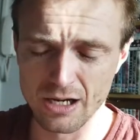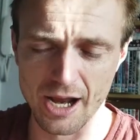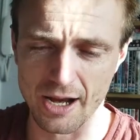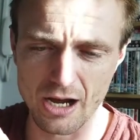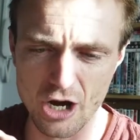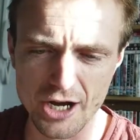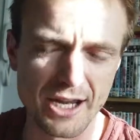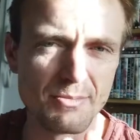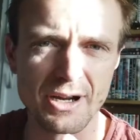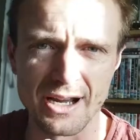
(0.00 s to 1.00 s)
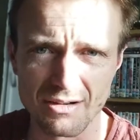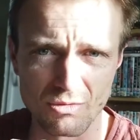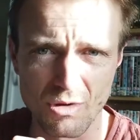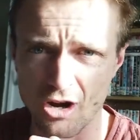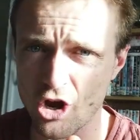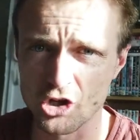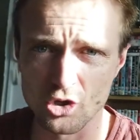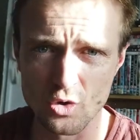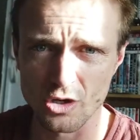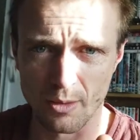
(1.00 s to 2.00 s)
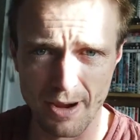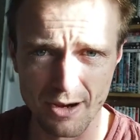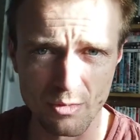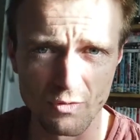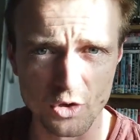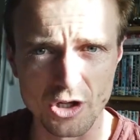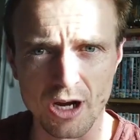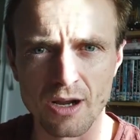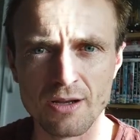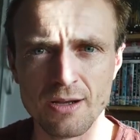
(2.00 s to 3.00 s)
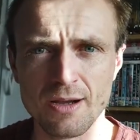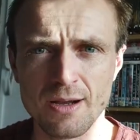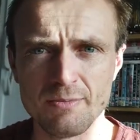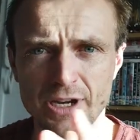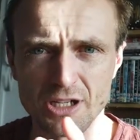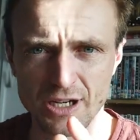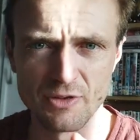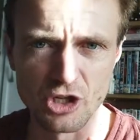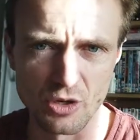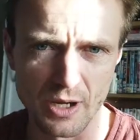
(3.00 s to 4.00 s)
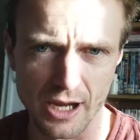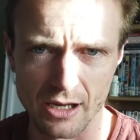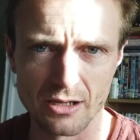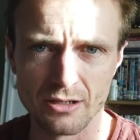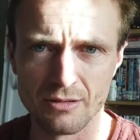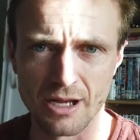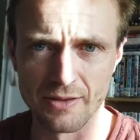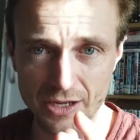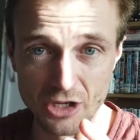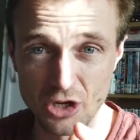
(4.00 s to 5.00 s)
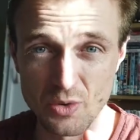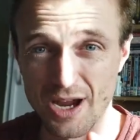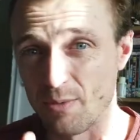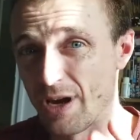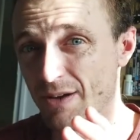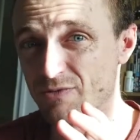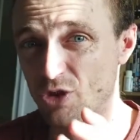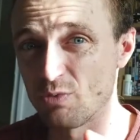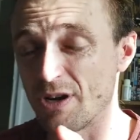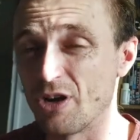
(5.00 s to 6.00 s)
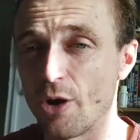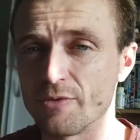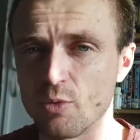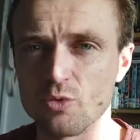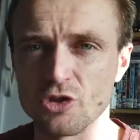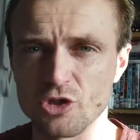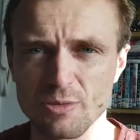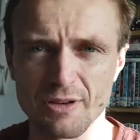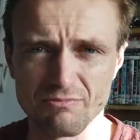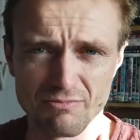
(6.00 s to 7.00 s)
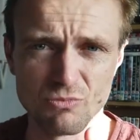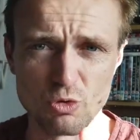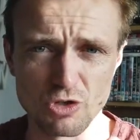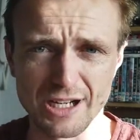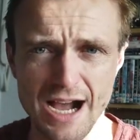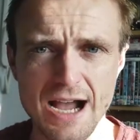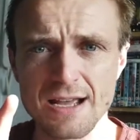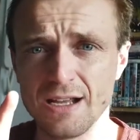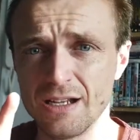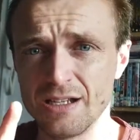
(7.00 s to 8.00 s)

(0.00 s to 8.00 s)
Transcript: Like, I keep my large tools at the back of my rucksack because I live in the UK. And in the UK, we have so many large walls and so many walls like that.